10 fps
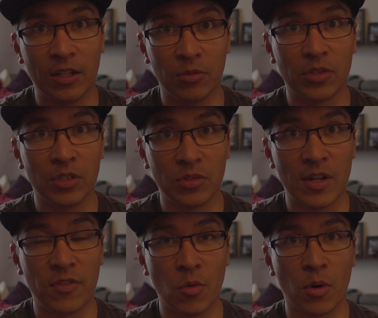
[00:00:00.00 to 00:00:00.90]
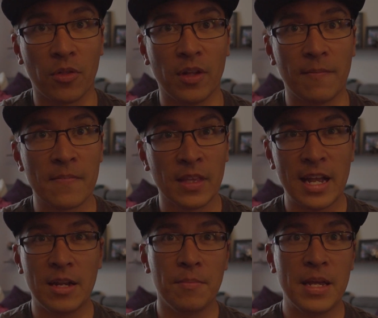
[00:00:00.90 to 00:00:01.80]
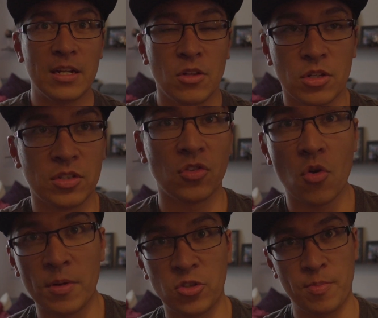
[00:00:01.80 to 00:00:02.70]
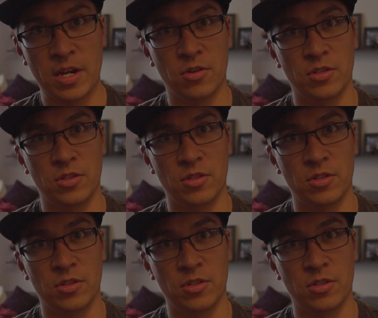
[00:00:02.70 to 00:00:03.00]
It was definitely worth it, and it made it look so much better